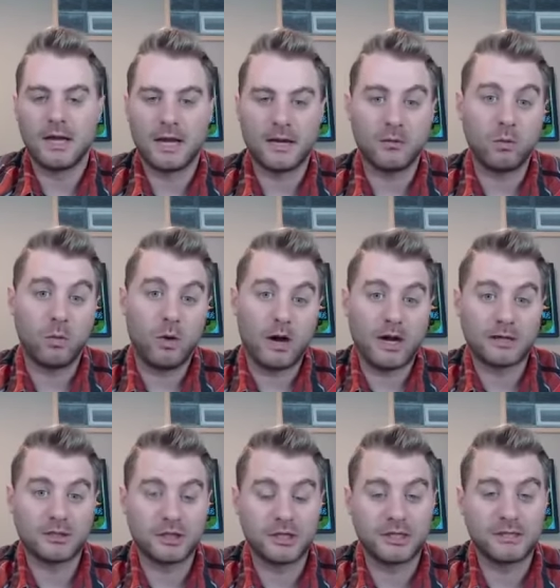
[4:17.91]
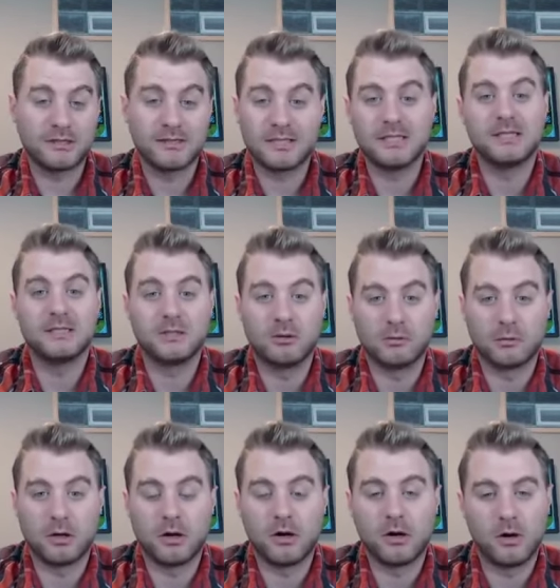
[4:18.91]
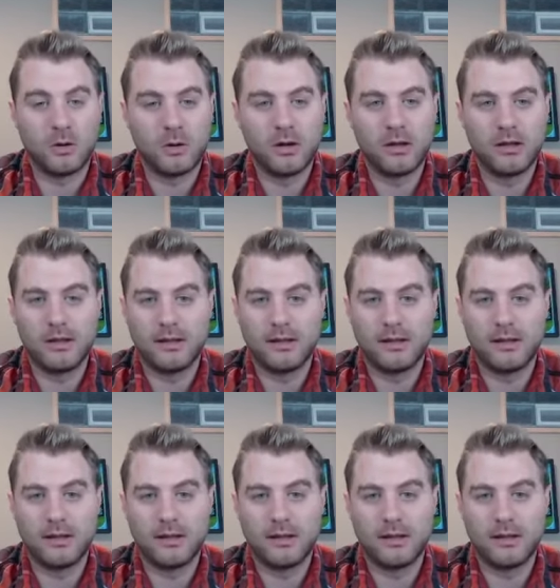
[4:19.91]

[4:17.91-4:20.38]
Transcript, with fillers: and watching seeds grow.